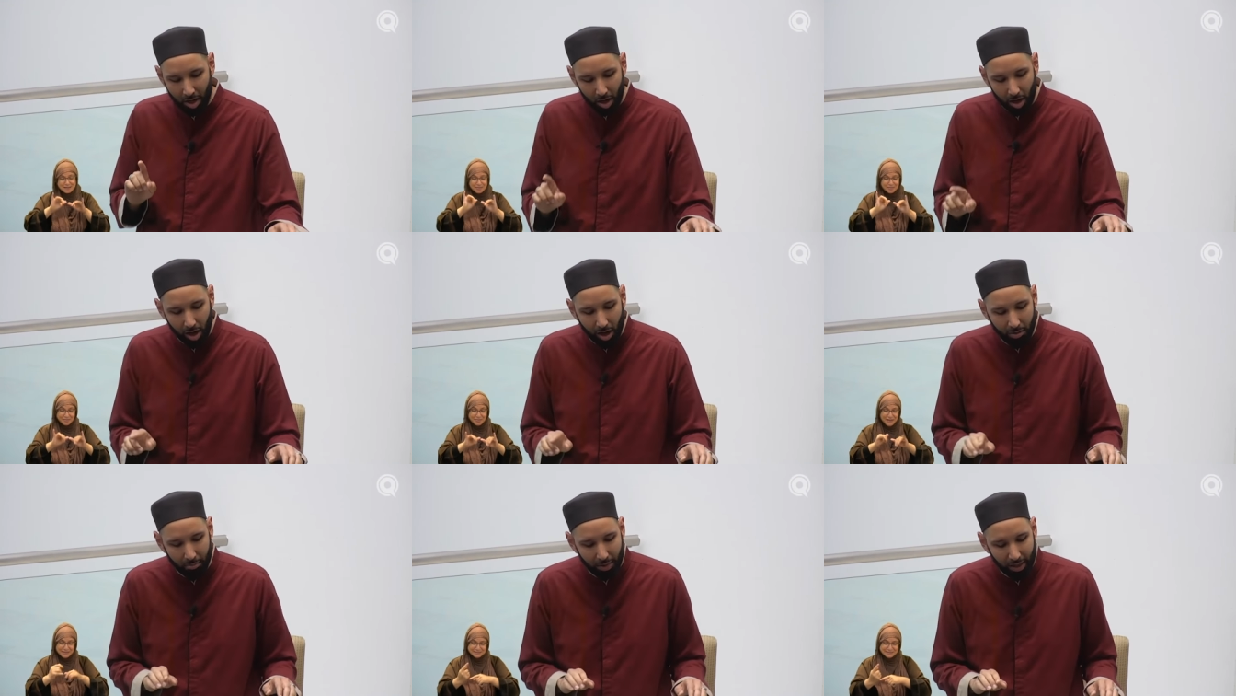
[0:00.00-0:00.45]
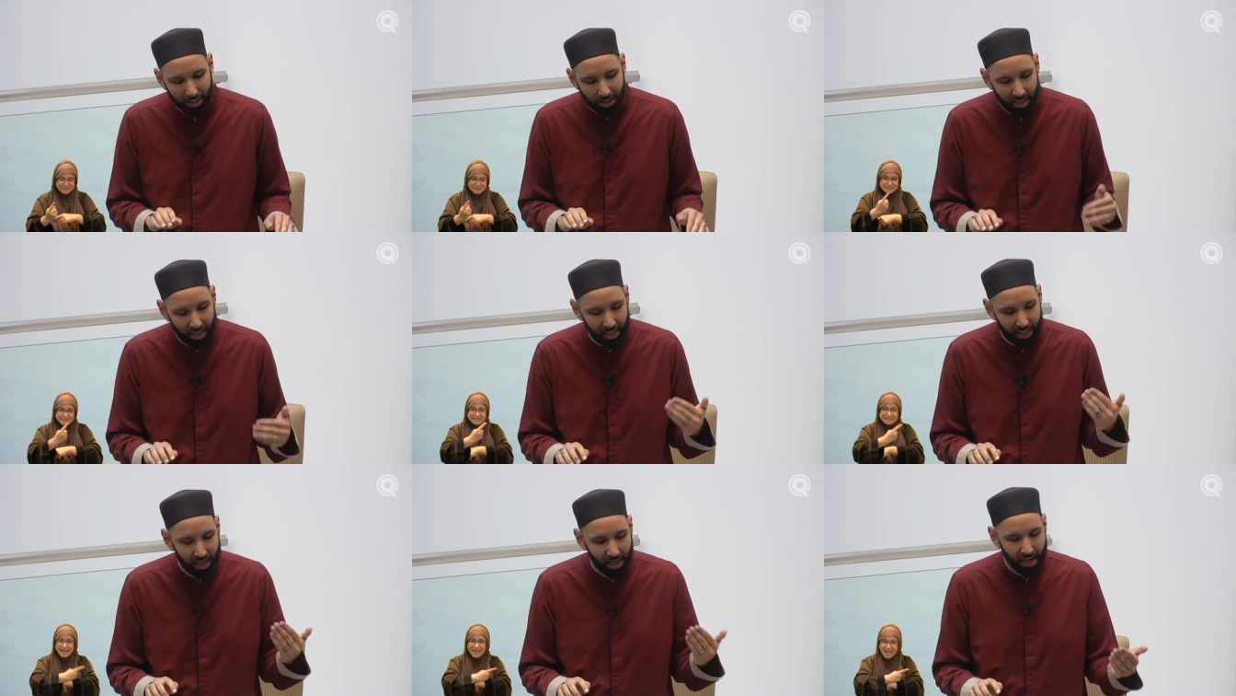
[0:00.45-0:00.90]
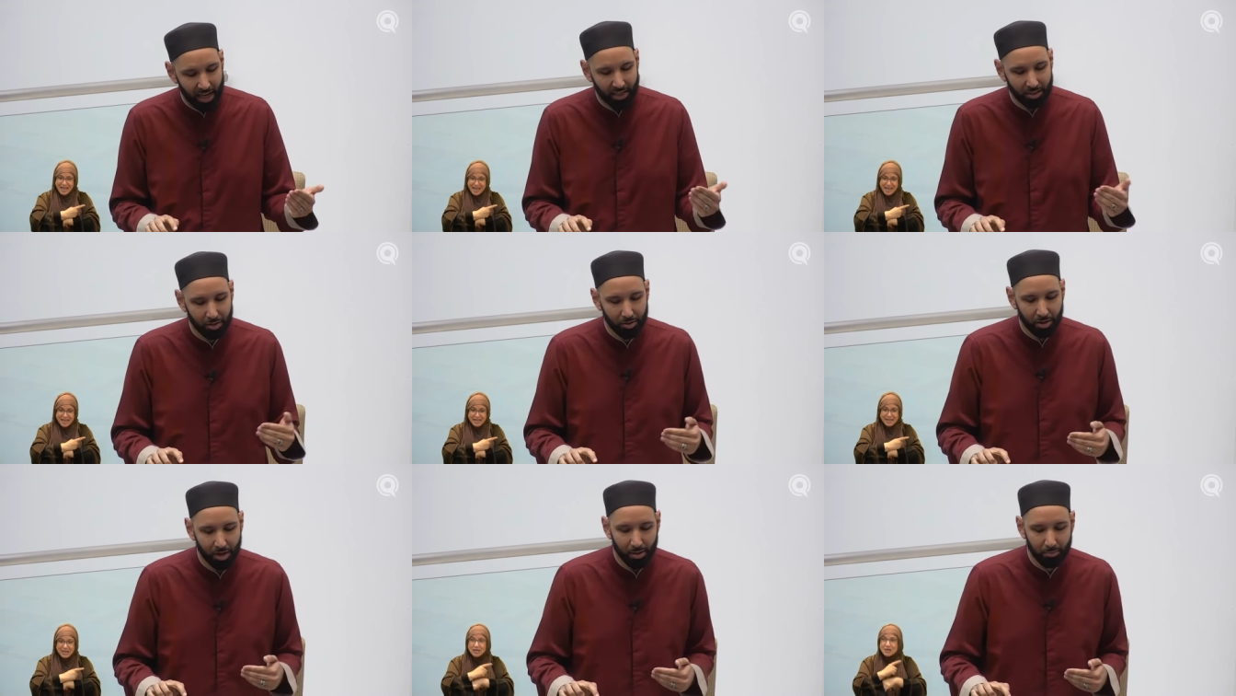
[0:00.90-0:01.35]
on Monday
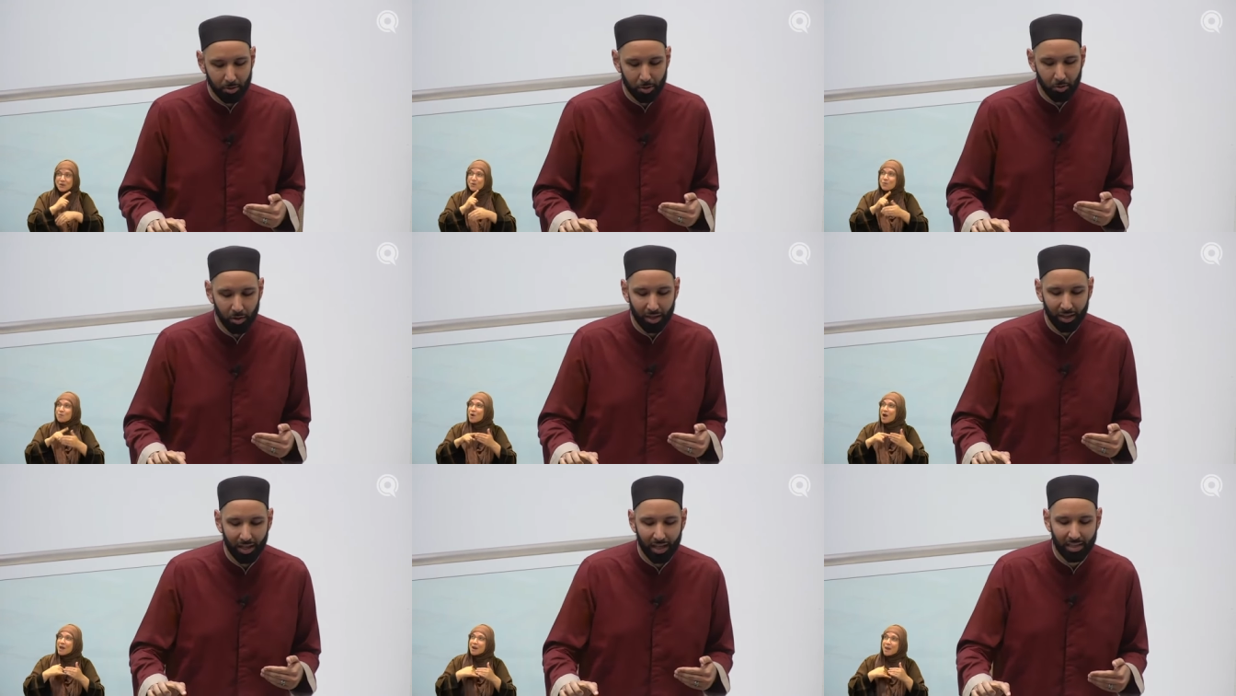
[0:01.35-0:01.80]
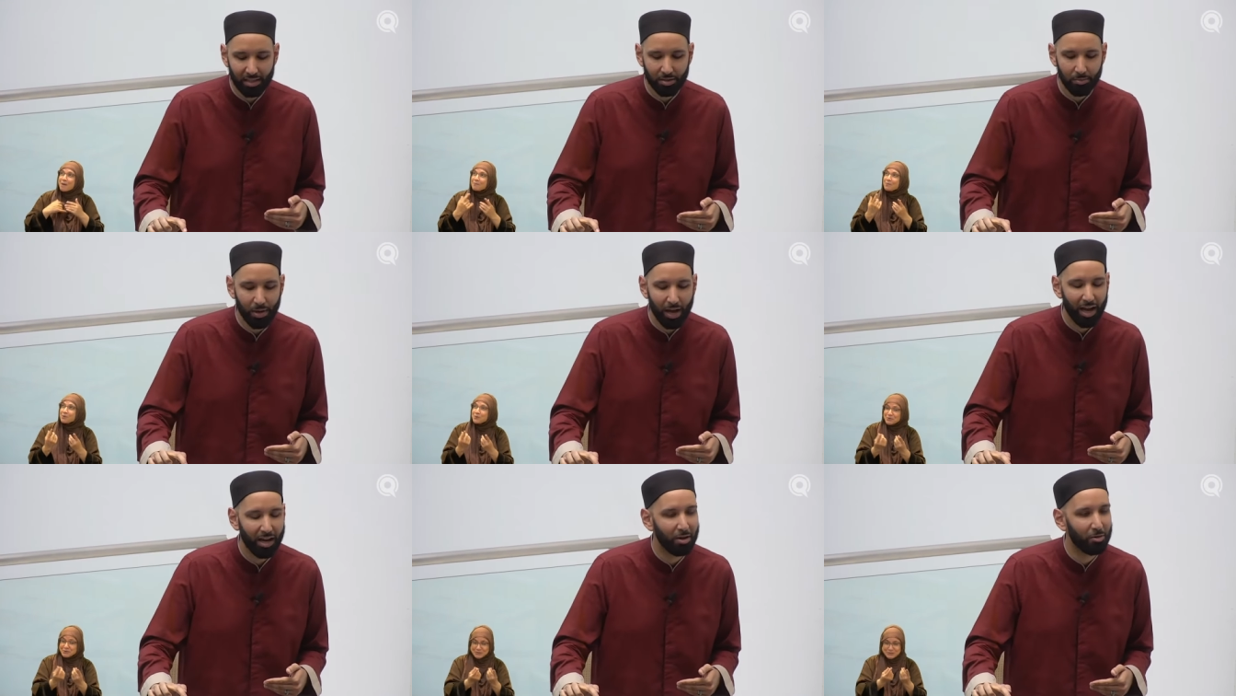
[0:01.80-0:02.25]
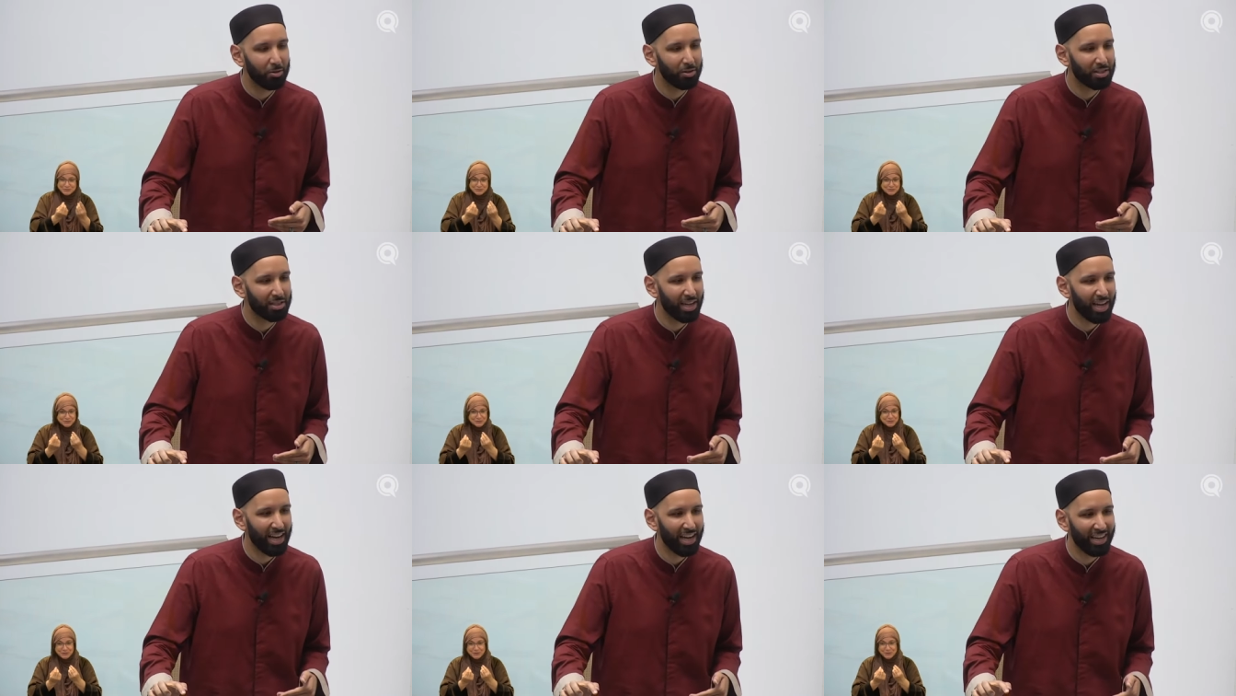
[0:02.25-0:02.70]
as you come to Allah subhanahu wa
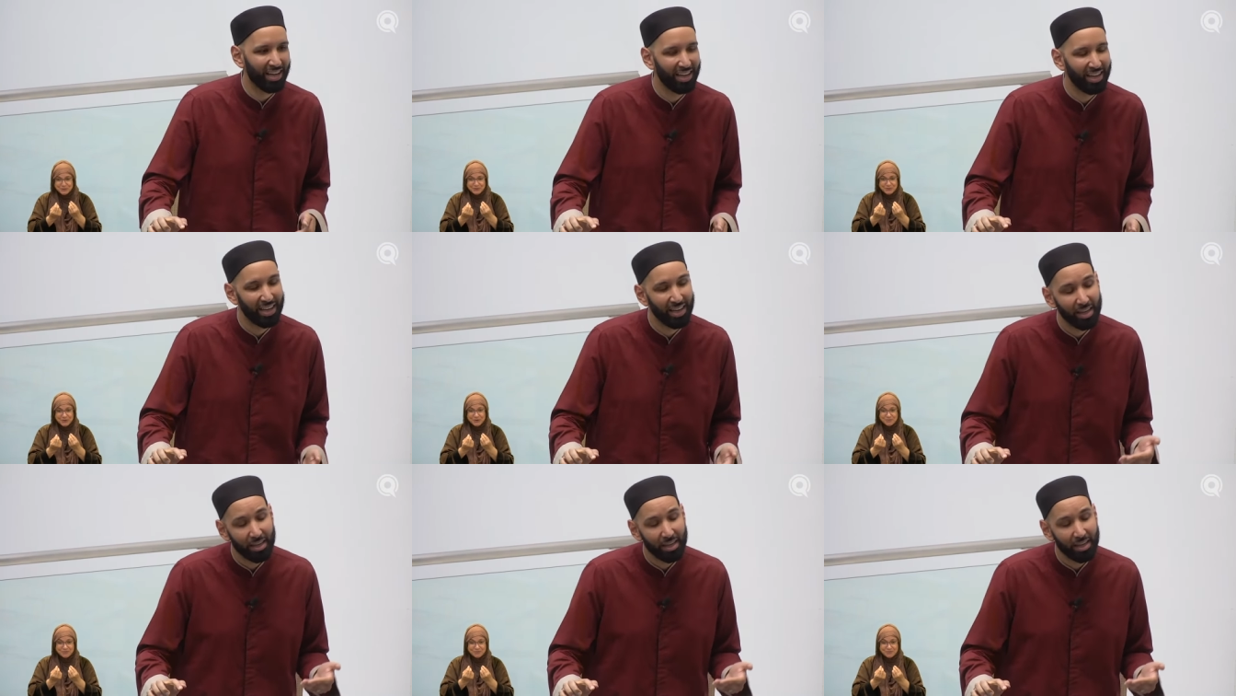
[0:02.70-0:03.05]
ta'ala?